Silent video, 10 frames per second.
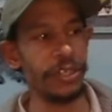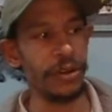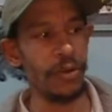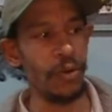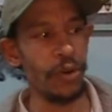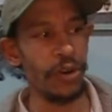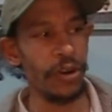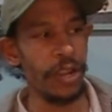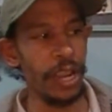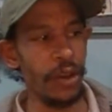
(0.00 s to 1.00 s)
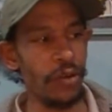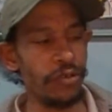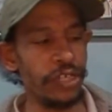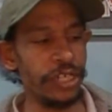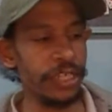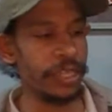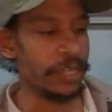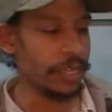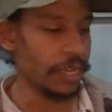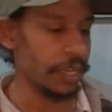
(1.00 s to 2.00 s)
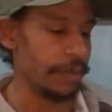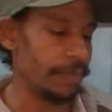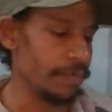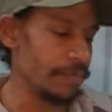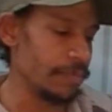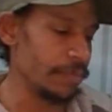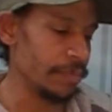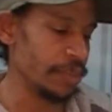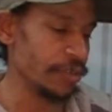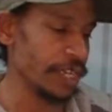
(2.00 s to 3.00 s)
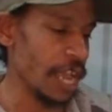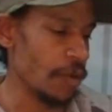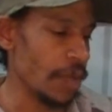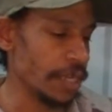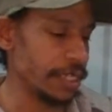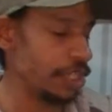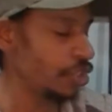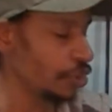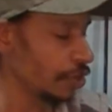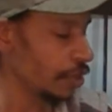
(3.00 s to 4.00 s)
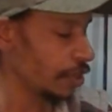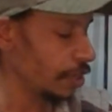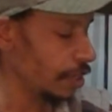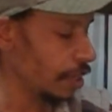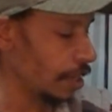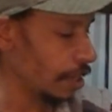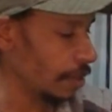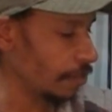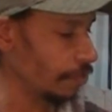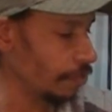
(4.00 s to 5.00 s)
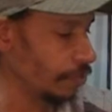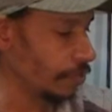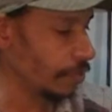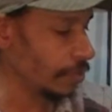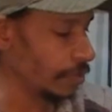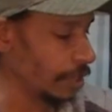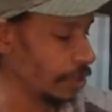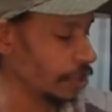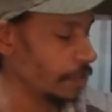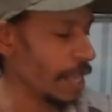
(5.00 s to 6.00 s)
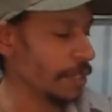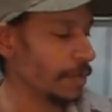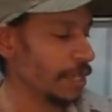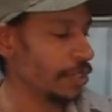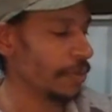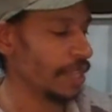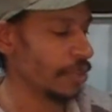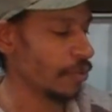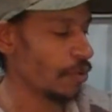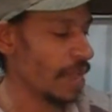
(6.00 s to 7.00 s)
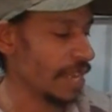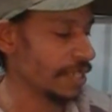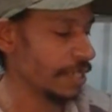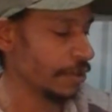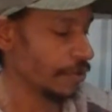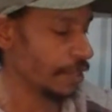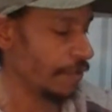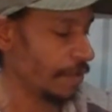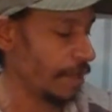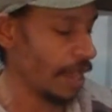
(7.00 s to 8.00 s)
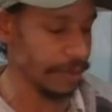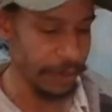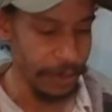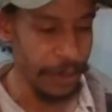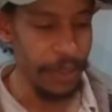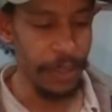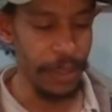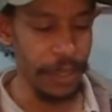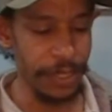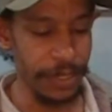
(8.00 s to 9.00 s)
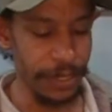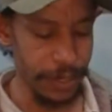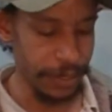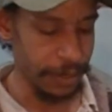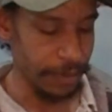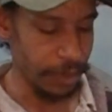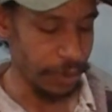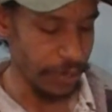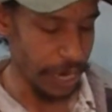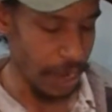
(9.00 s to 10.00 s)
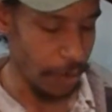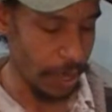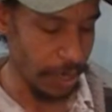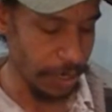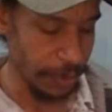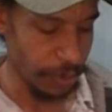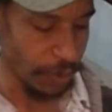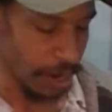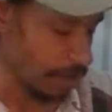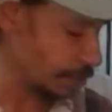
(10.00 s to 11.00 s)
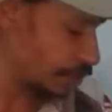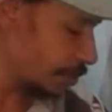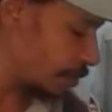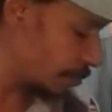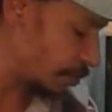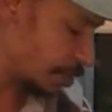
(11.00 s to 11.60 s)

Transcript: you know, order an OG Mystery Tackle Box t-shirt. A little explanation about the throwback stickers giving back to us Mystery Tackle Box subscribers with